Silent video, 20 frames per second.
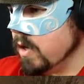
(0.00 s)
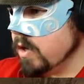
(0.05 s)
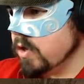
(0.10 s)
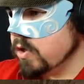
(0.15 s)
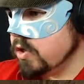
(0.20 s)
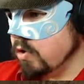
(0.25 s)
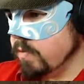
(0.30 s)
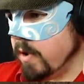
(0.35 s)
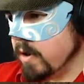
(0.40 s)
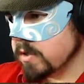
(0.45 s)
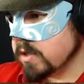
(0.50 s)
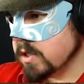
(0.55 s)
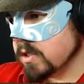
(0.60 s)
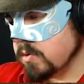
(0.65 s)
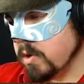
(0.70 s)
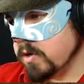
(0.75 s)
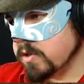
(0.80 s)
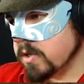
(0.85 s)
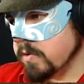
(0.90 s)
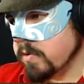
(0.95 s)
toolbox as
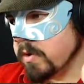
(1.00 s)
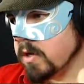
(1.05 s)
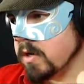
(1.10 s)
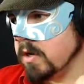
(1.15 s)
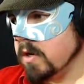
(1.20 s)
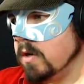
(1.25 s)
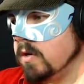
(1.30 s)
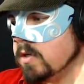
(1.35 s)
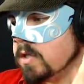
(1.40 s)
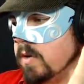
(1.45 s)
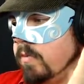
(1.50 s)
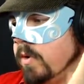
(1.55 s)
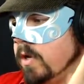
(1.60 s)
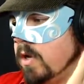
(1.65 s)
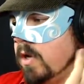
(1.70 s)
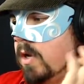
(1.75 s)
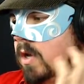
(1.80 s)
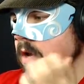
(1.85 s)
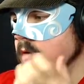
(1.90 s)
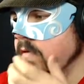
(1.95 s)
well, so looks like we're
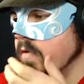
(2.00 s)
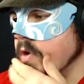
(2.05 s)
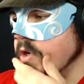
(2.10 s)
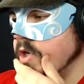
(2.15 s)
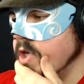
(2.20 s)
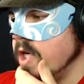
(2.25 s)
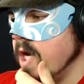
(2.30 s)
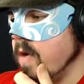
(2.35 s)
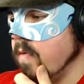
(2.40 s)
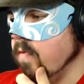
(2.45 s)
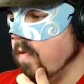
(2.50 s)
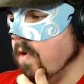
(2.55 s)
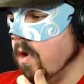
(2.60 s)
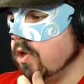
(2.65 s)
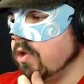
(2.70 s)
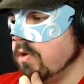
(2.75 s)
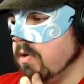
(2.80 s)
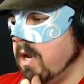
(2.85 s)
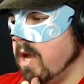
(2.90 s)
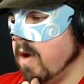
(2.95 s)
gonna go for a gen
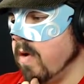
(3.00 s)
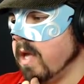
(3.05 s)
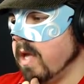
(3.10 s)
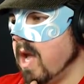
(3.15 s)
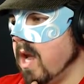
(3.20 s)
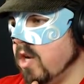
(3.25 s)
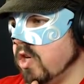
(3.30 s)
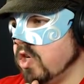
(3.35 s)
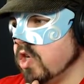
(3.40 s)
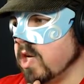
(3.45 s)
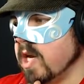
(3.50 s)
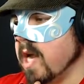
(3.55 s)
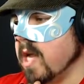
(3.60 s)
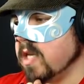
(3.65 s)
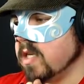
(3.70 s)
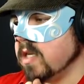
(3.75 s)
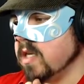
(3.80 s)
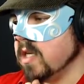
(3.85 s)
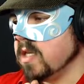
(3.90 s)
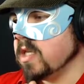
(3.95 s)
rush. Now I can chat
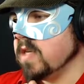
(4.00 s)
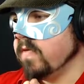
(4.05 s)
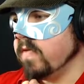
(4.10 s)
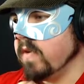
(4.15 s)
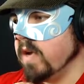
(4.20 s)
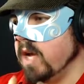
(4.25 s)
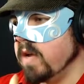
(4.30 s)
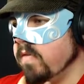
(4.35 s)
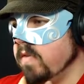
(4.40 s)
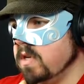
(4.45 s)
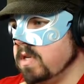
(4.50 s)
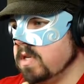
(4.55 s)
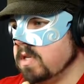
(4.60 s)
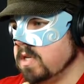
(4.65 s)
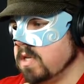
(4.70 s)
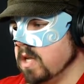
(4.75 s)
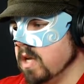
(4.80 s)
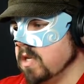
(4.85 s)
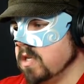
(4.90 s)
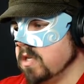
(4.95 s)
to the survivors,
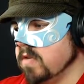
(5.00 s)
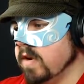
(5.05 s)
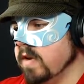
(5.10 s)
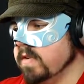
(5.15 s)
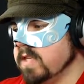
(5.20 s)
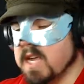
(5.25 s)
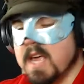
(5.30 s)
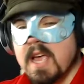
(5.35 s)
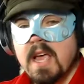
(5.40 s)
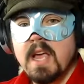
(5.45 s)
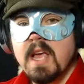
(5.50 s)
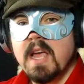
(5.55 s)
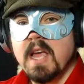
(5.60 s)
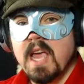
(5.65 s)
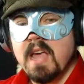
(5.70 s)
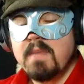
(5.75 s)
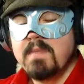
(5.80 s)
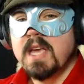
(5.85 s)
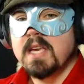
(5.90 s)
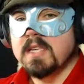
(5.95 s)
the other survivors.
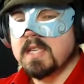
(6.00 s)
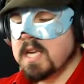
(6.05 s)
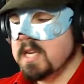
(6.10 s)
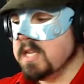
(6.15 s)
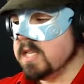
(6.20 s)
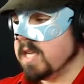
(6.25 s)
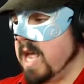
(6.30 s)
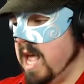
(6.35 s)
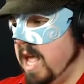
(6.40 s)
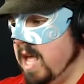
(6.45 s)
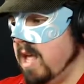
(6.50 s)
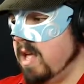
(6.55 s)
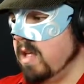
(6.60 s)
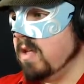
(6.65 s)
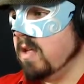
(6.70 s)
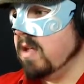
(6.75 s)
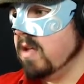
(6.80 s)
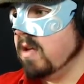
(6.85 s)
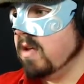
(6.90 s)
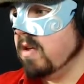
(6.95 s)
It makes sense here
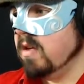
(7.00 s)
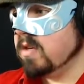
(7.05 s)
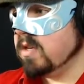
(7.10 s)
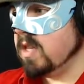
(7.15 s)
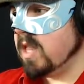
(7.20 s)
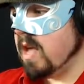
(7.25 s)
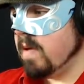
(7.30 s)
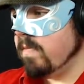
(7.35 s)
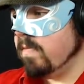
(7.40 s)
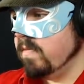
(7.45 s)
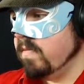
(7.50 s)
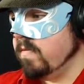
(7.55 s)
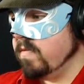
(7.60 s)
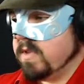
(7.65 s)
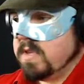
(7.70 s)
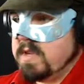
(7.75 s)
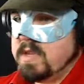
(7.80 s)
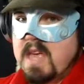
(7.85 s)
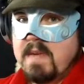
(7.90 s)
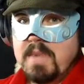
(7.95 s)
to there
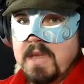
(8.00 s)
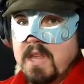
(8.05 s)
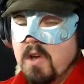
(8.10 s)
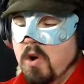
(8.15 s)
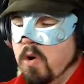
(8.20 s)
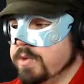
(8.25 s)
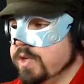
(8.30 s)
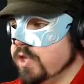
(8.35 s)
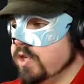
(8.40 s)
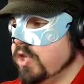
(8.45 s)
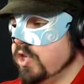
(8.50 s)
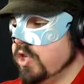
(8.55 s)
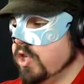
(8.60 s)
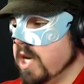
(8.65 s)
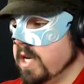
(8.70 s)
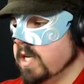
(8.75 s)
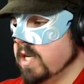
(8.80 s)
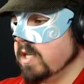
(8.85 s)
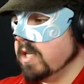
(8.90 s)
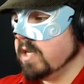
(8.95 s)
be the option to
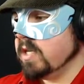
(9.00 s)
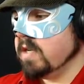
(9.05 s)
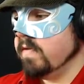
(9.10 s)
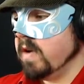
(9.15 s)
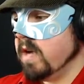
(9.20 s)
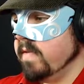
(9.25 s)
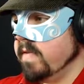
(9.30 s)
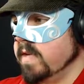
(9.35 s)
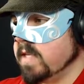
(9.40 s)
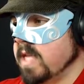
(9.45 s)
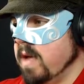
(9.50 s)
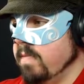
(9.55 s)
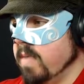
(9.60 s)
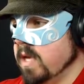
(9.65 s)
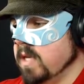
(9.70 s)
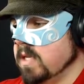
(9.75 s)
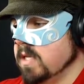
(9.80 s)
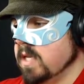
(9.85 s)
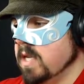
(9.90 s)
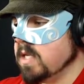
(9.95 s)
chat to other survivors, that
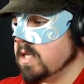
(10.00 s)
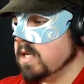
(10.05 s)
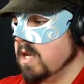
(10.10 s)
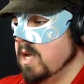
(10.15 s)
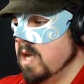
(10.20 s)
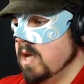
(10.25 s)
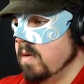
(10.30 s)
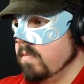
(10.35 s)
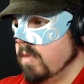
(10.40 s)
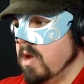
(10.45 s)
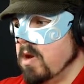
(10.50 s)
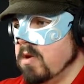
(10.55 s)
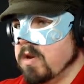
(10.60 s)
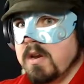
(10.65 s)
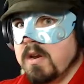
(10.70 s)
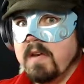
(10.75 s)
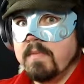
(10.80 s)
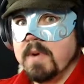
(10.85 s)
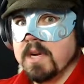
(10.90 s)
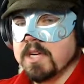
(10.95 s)
makes sense. But you don't
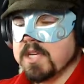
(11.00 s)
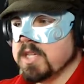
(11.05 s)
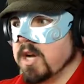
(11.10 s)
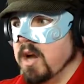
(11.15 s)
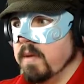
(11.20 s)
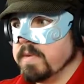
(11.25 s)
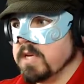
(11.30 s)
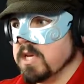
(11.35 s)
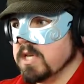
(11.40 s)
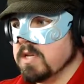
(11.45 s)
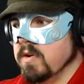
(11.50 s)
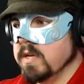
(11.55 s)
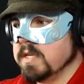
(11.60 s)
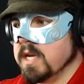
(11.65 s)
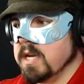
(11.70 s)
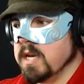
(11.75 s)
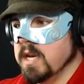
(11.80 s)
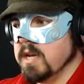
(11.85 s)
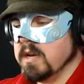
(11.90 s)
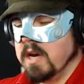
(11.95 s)
have much time, so it's not
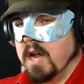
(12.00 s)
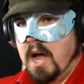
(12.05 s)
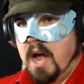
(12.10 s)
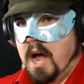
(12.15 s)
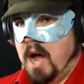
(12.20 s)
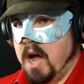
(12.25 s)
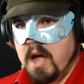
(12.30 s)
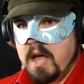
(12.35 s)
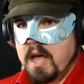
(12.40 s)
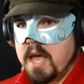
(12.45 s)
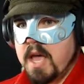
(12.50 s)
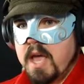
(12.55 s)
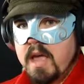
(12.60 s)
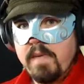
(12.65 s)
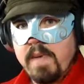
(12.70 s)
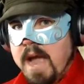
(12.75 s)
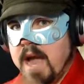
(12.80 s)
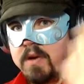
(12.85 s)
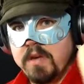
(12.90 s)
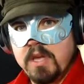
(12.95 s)
exactly kind of like, hi,
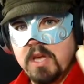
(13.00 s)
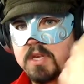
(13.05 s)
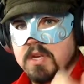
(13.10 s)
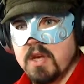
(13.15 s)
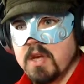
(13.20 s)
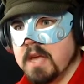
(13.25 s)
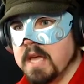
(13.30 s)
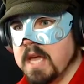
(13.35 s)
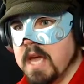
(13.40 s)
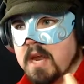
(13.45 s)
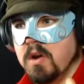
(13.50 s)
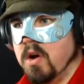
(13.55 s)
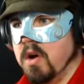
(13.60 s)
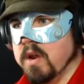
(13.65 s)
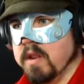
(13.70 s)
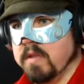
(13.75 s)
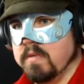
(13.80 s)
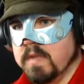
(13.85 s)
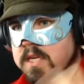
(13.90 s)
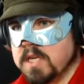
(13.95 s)
how are you doing, getting
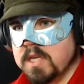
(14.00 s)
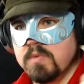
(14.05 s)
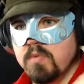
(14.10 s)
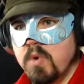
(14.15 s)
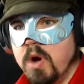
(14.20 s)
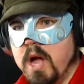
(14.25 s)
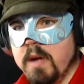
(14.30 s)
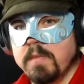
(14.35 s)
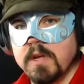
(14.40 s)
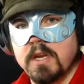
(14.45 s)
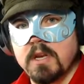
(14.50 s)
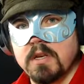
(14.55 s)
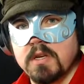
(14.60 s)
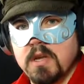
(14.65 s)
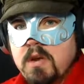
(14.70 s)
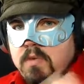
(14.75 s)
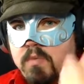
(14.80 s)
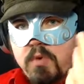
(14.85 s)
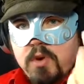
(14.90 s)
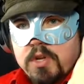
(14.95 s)
on, this is what I'm going to
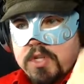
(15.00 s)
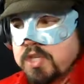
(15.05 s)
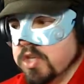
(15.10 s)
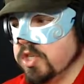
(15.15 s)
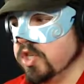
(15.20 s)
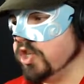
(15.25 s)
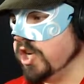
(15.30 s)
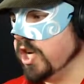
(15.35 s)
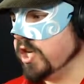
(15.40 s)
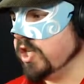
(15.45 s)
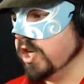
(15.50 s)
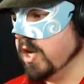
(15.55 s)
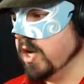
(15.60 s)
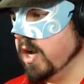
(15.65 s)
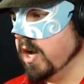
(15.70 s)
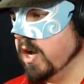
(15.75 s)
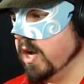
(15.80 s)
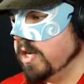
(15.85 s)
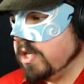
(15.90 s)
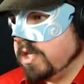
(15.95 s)
do, what's your suggestion,
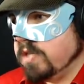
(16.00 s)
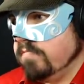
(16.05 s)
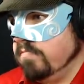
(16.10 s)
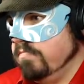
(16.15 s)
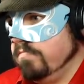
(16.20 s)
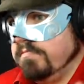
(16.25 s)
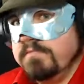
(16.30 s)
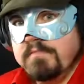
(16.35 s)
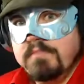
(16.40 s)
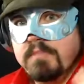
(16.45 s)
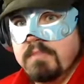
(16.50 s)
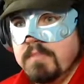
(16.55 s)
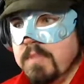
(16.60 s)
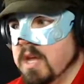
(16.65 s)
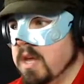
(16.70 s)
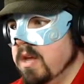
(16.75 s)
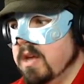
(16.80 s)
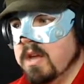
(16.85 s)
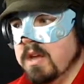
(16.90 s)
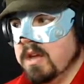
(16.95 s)
guys?
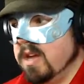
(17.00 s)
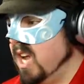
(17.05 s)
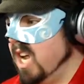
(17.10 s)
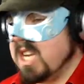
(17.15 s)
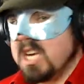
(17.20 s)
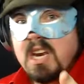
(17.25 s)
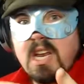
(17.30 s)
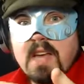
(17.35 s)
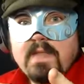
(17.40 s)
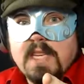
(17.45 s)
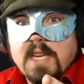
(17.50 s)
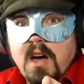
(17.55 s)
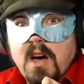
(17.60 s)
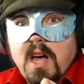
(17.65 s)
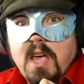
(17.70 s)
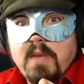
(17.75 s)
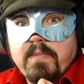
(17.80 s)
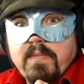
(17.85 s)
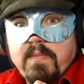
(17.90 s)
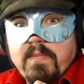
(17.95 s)
You don't have time.